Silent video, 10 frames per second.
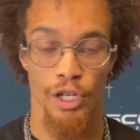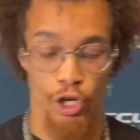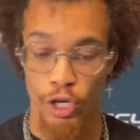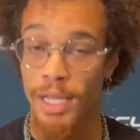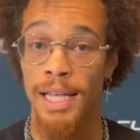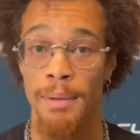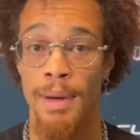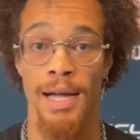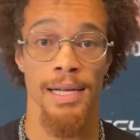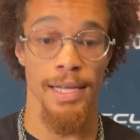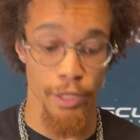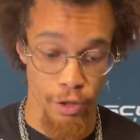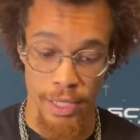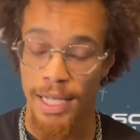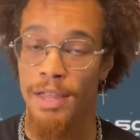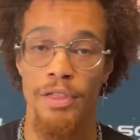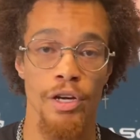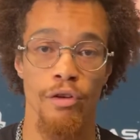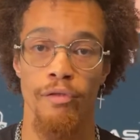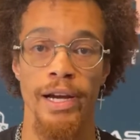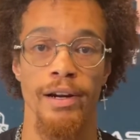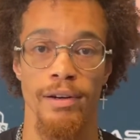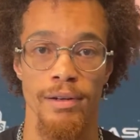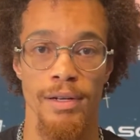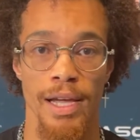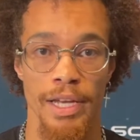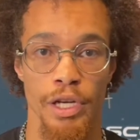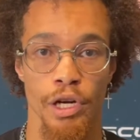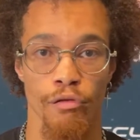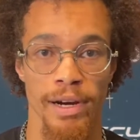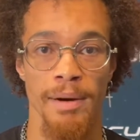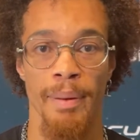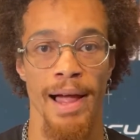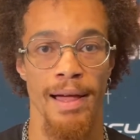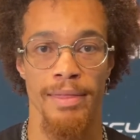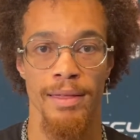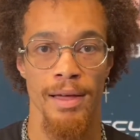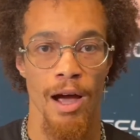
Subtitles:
Early in the career path.